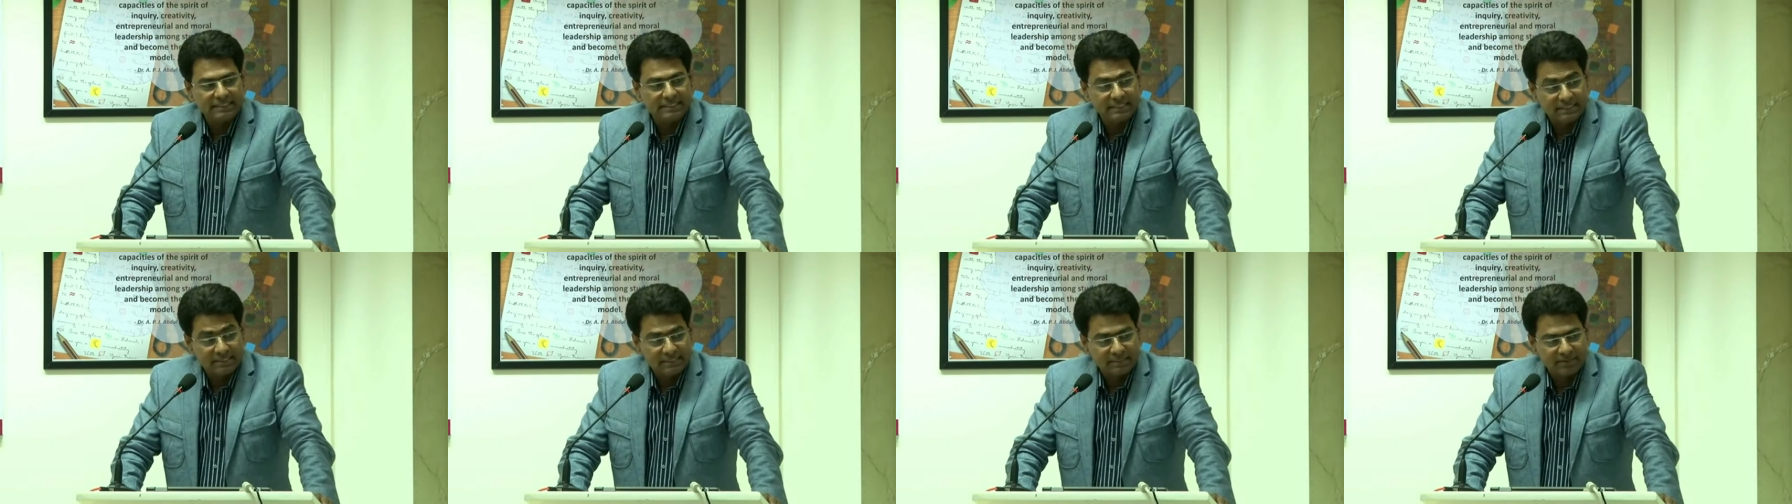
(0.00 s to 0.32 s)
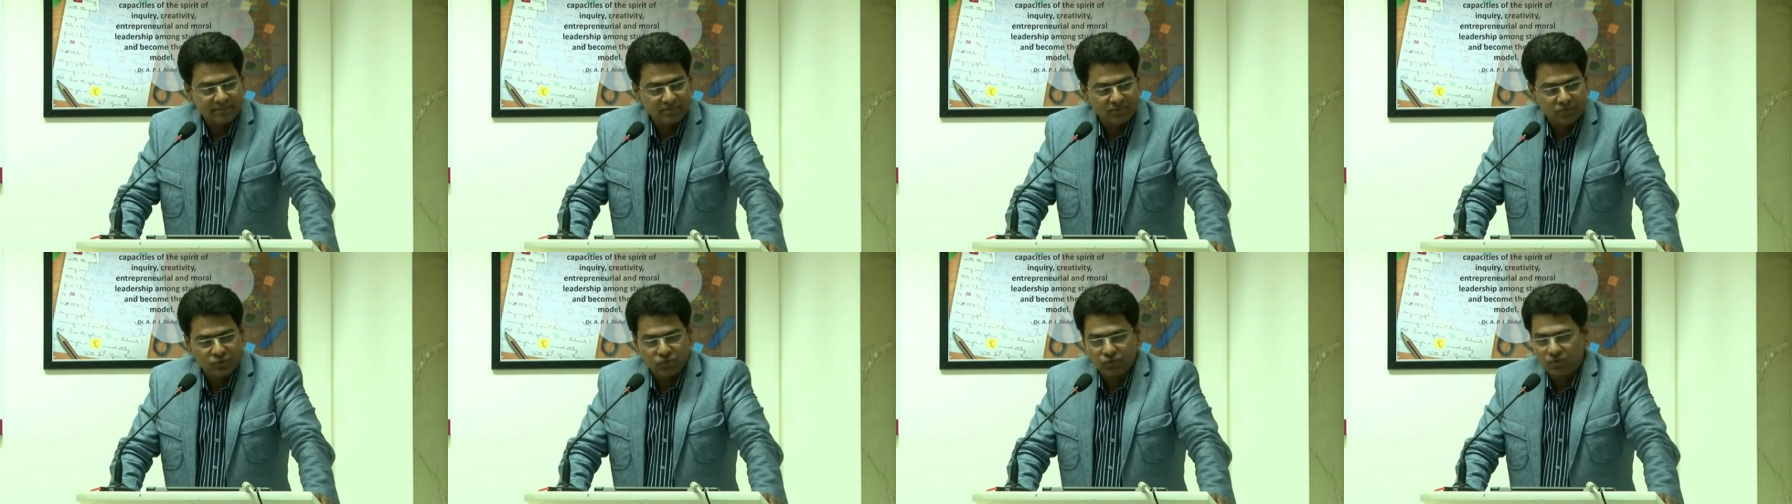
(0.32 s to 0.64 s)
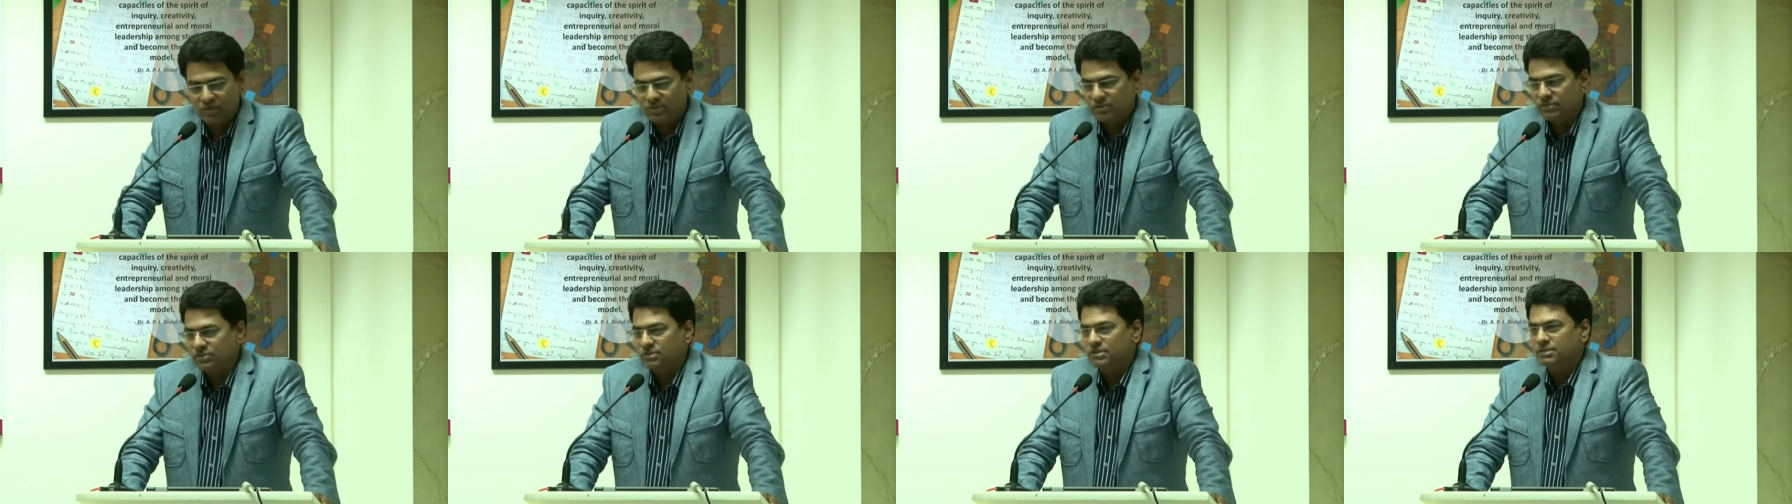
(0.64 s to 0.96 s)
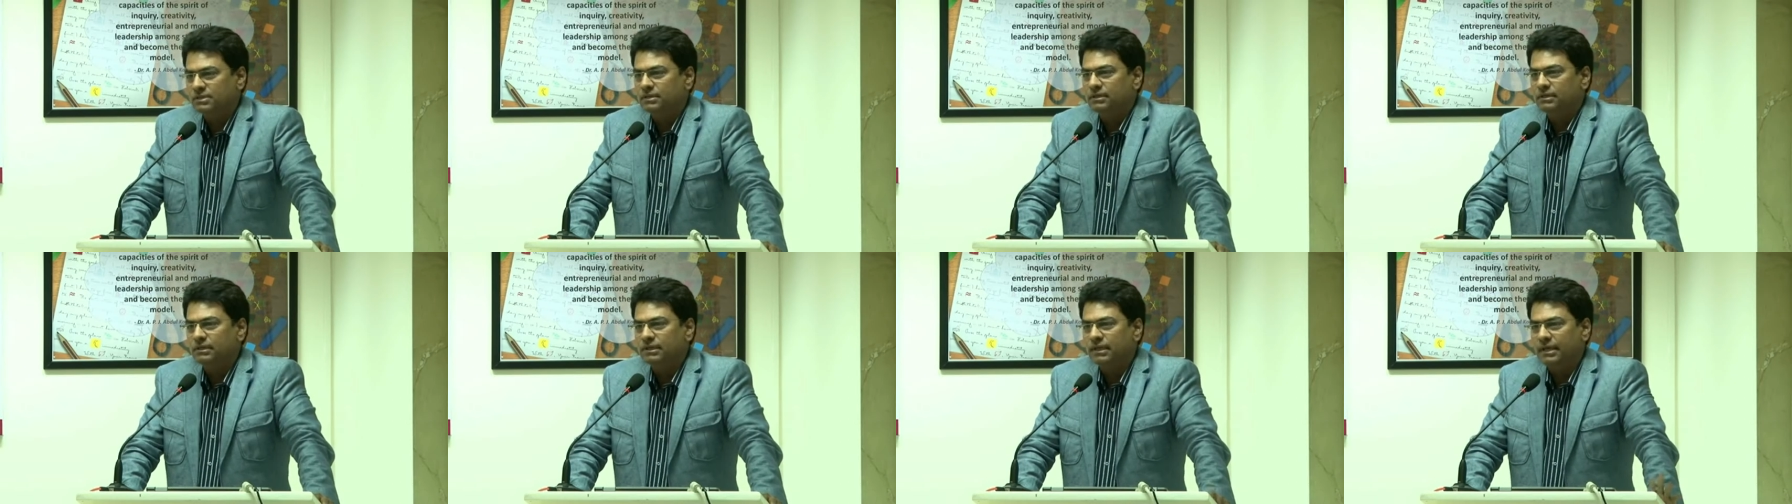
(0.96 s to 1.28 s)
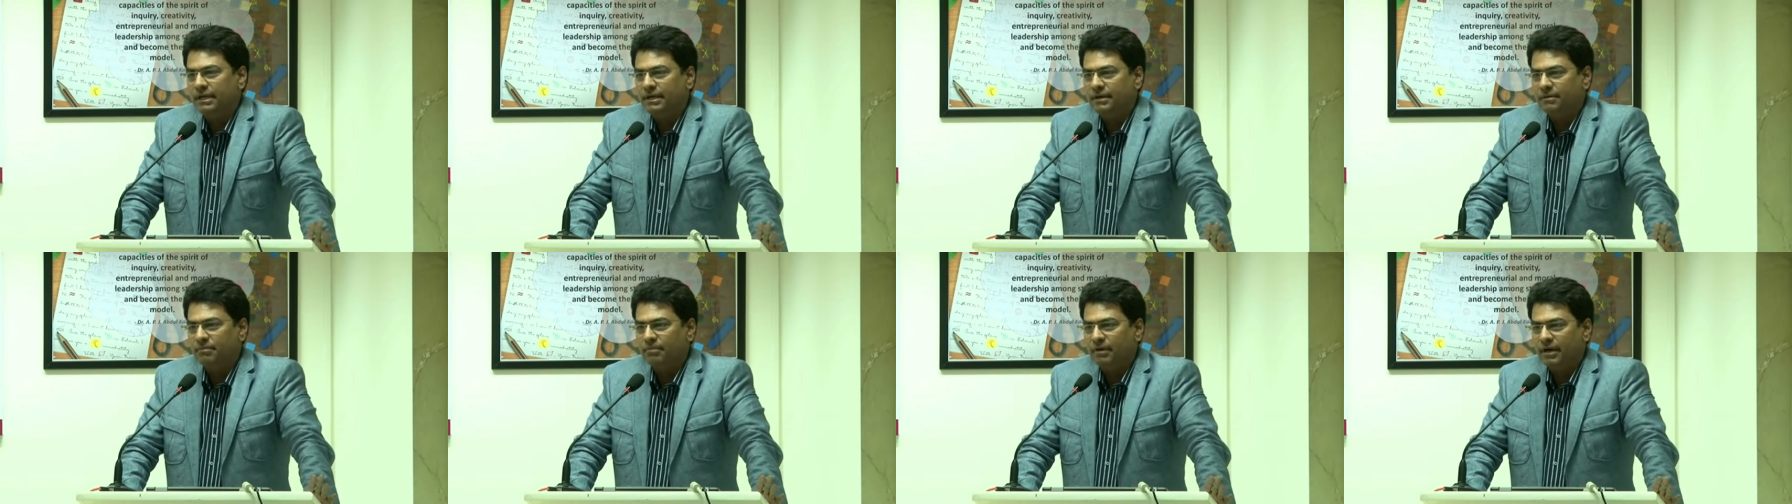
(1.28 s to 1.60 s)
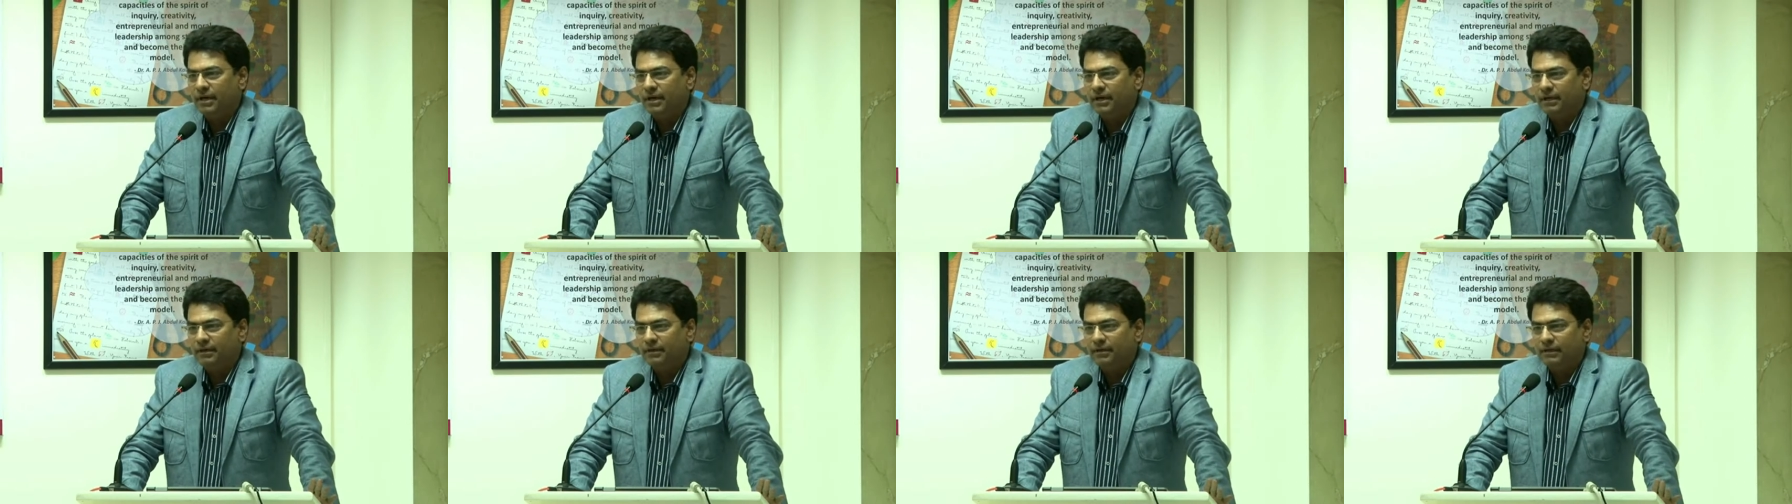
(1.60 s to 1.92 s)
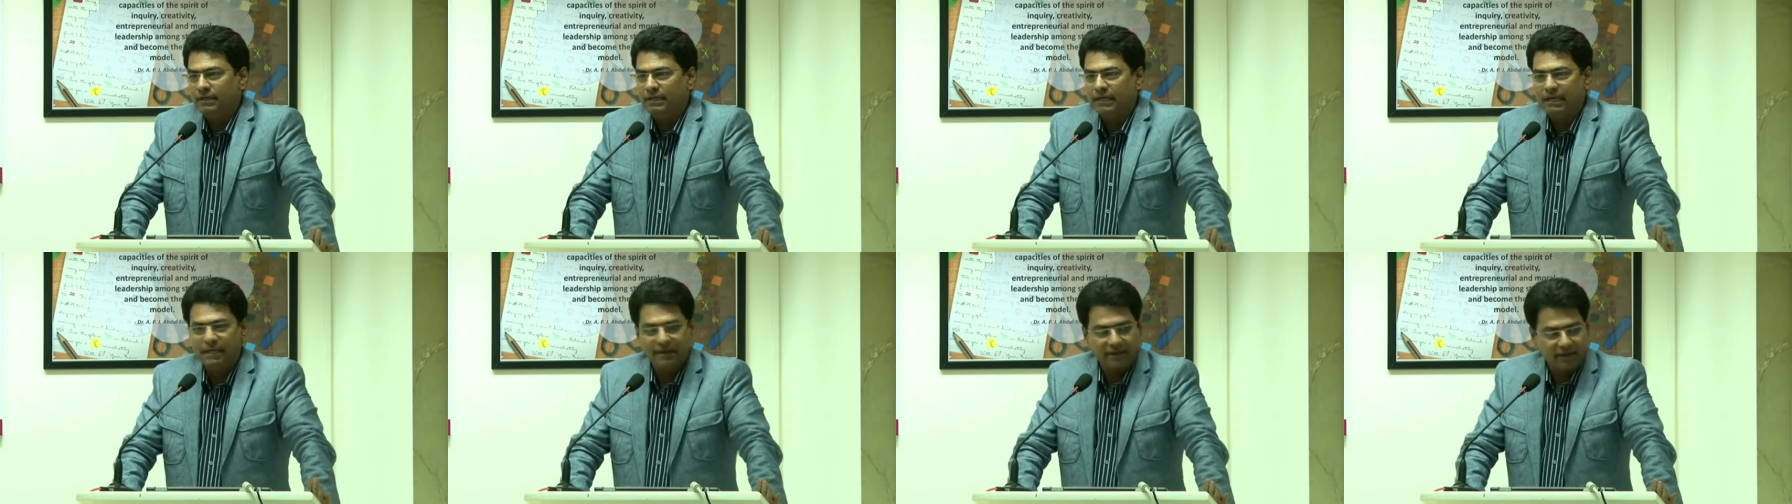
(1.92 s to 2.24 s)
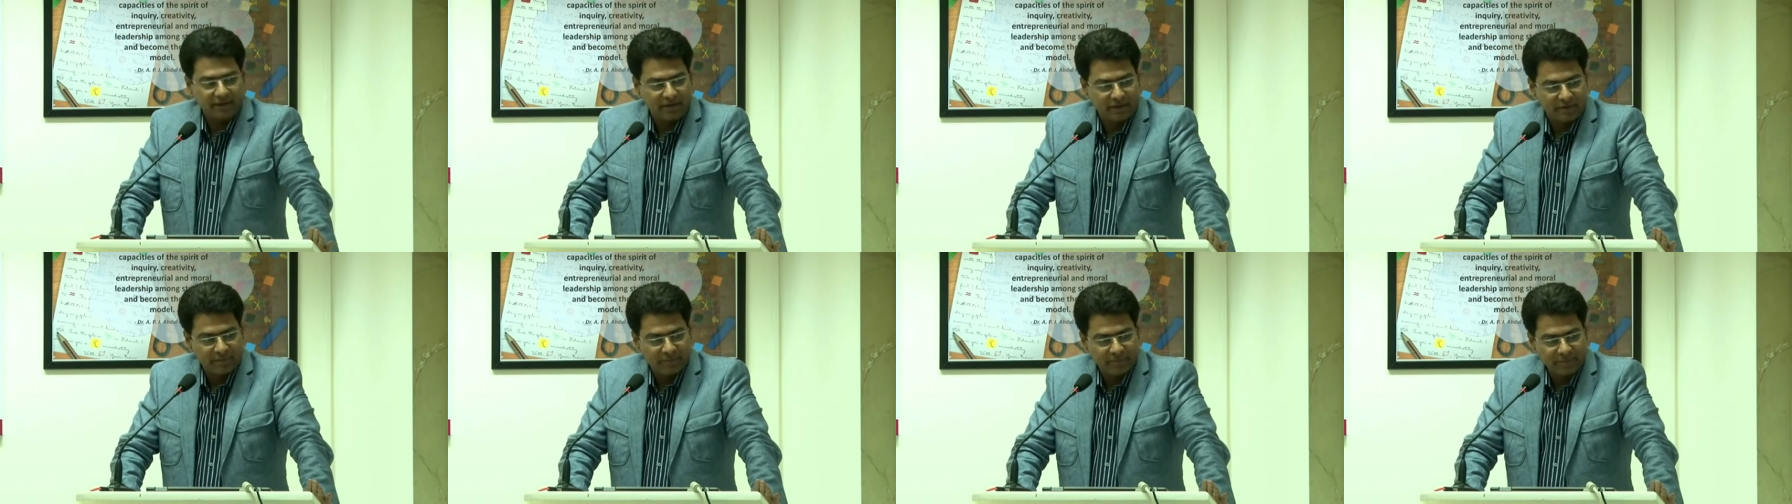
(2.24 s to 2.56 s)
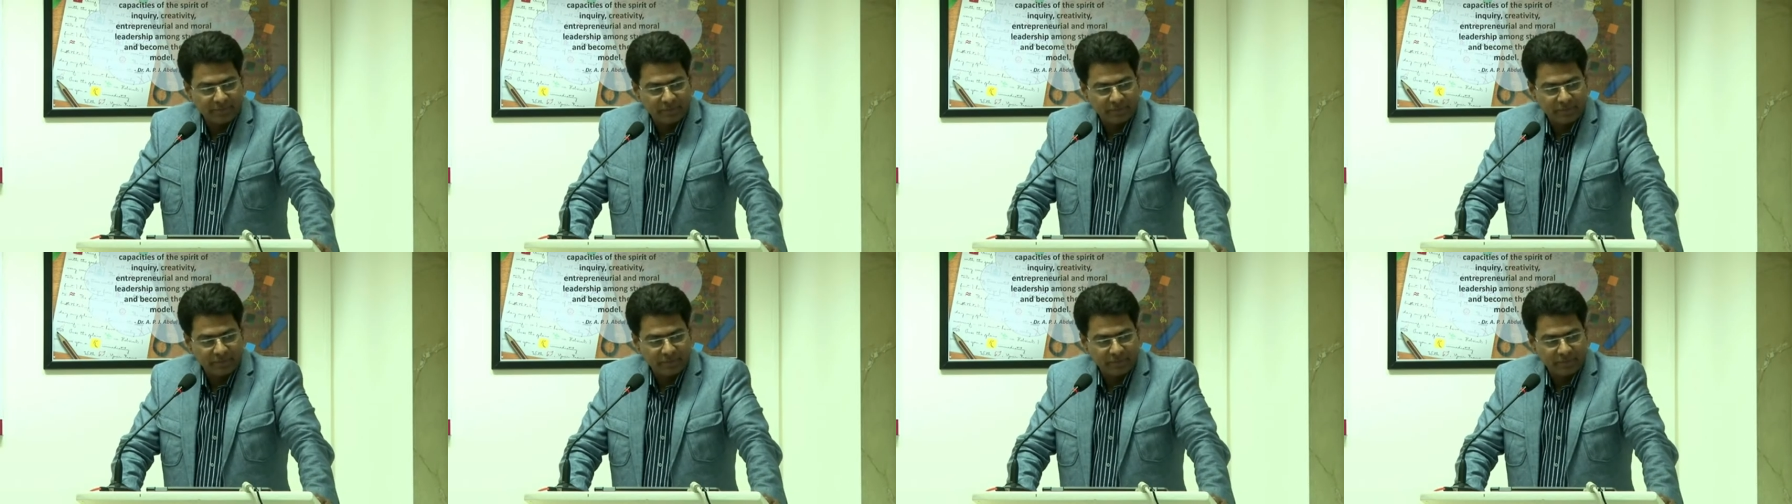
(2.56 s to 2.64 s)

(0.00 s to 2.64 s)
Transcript: system which was led by a cleric,